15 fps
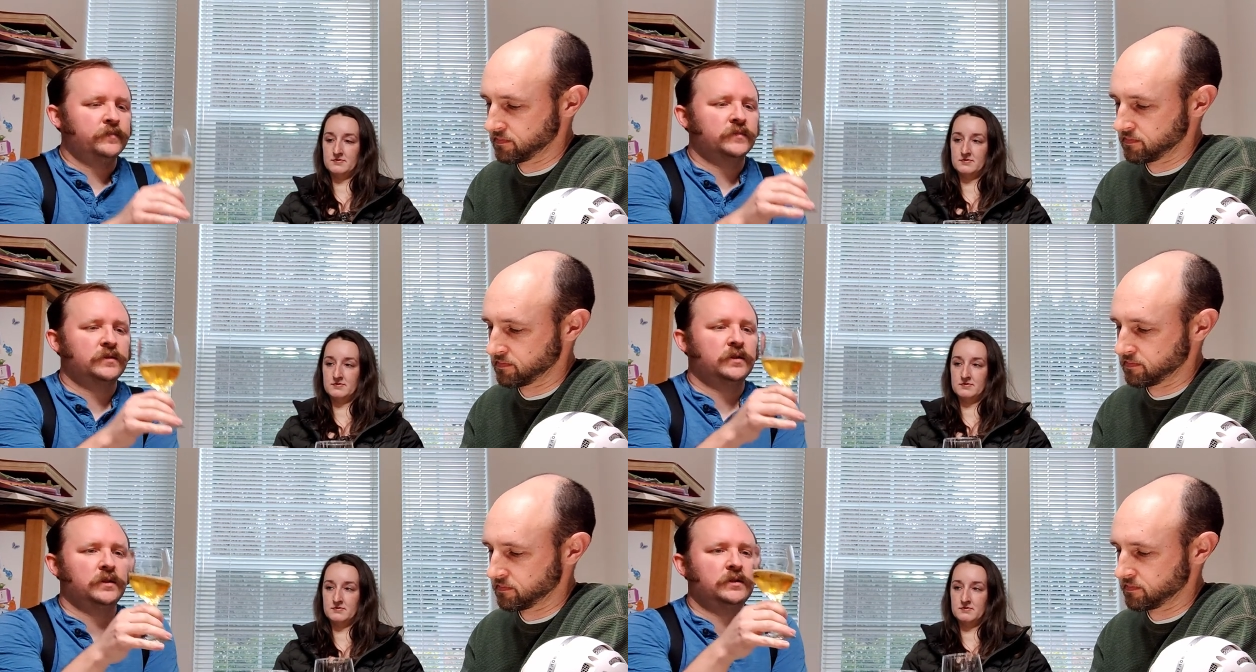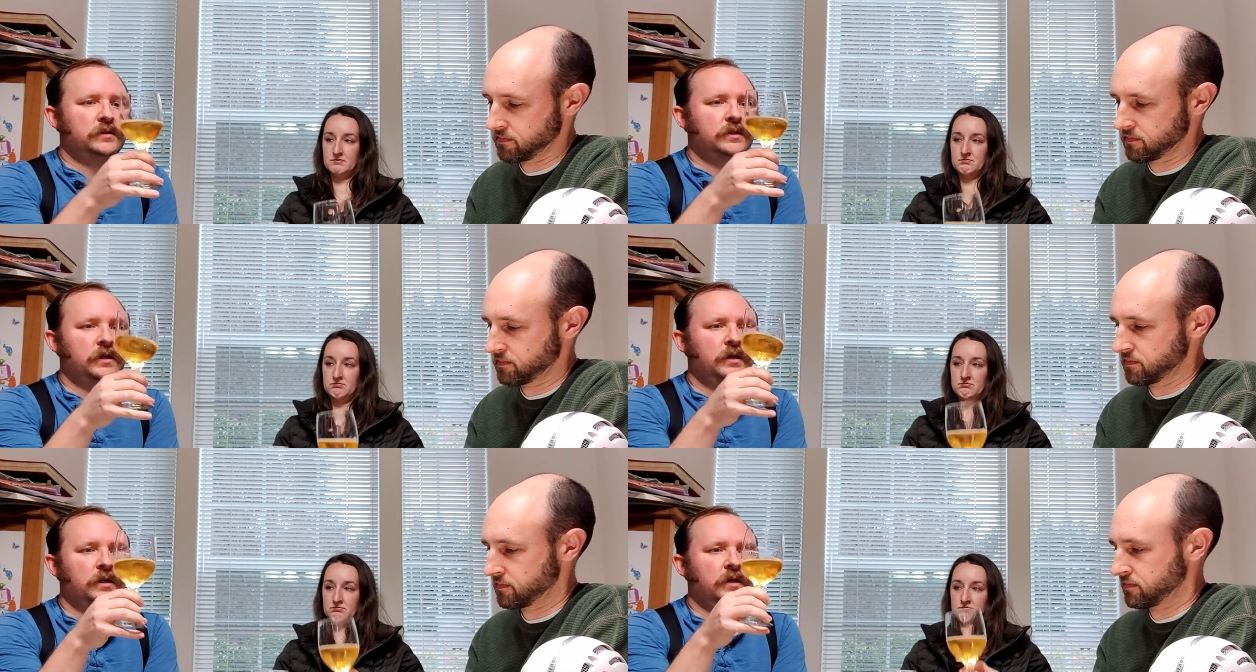Speaker 1: So let's
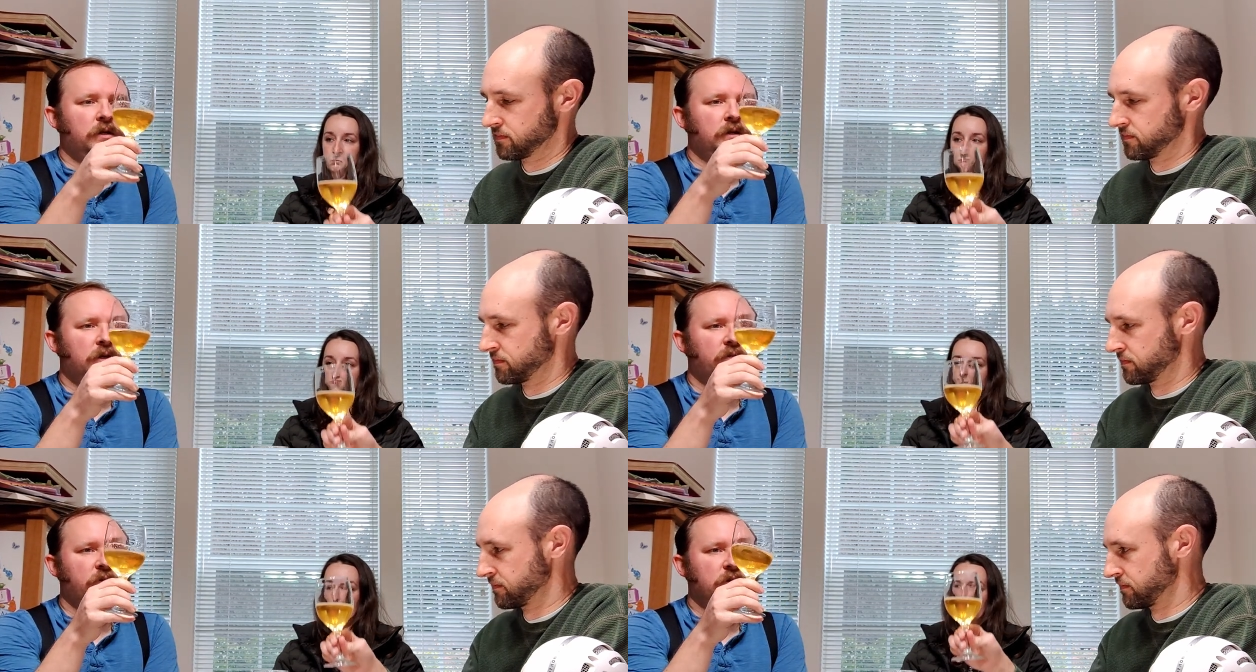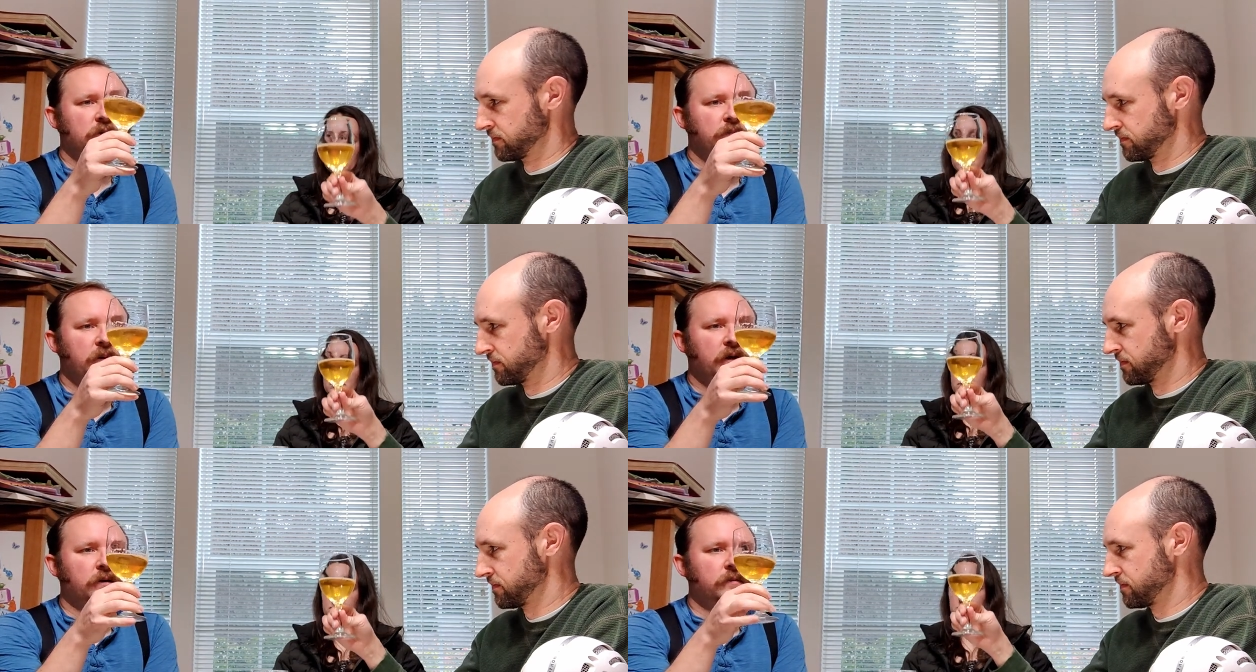give it a
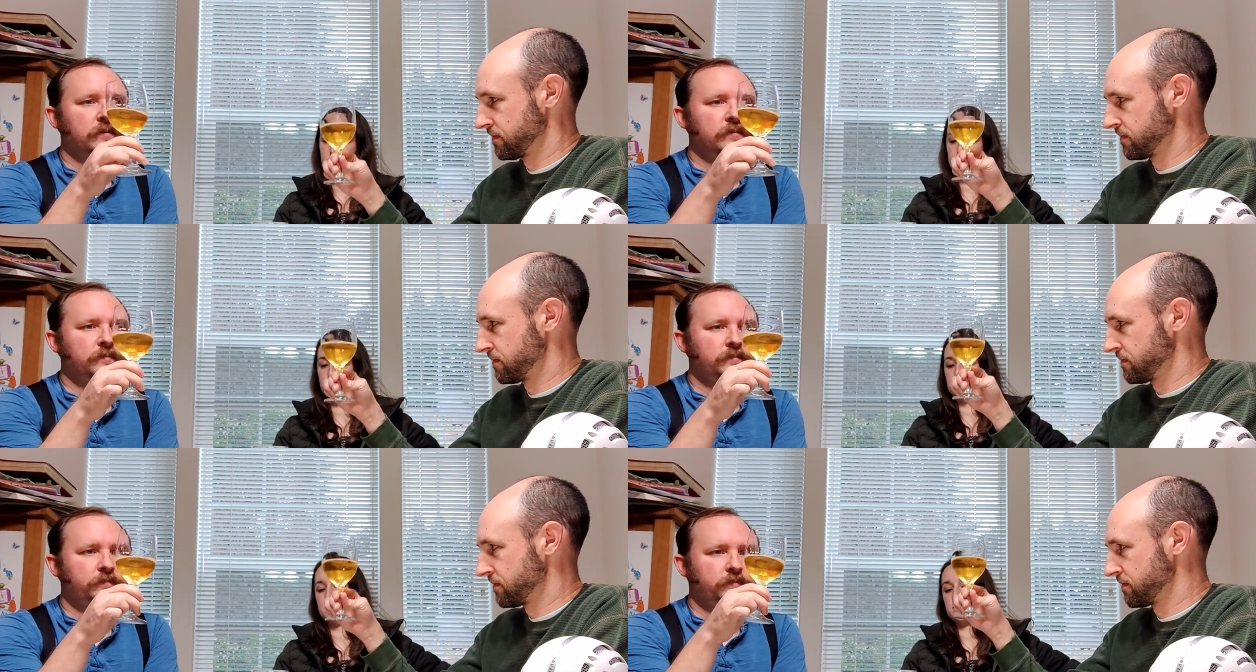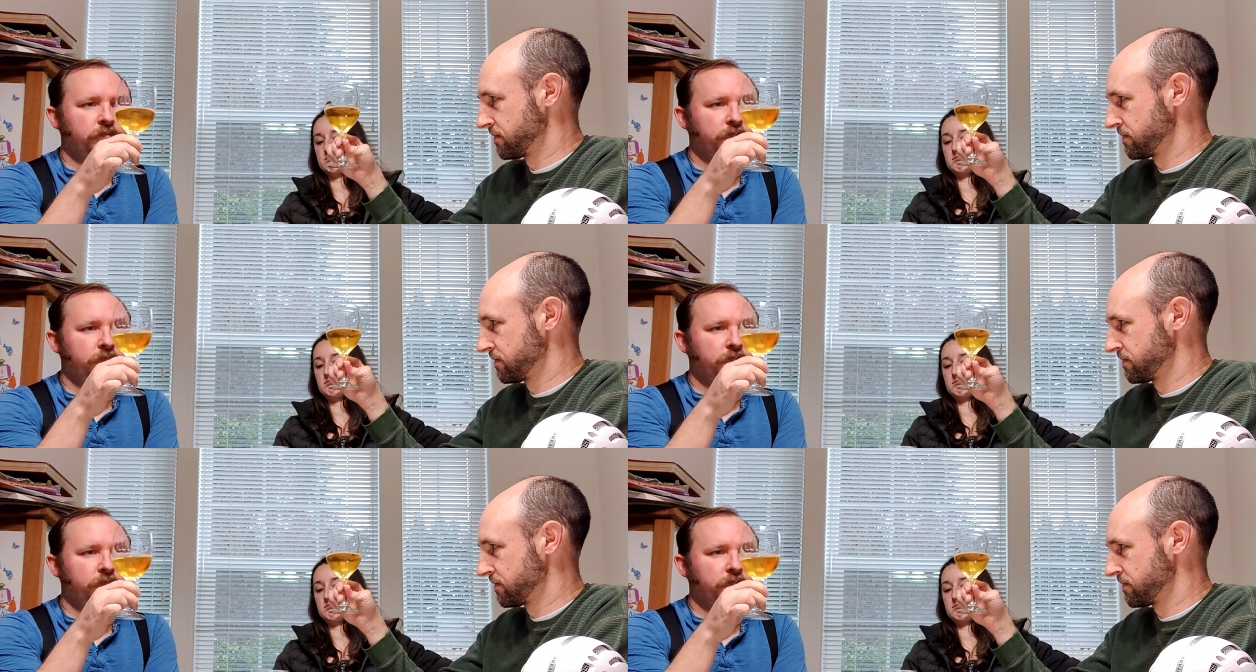smell. You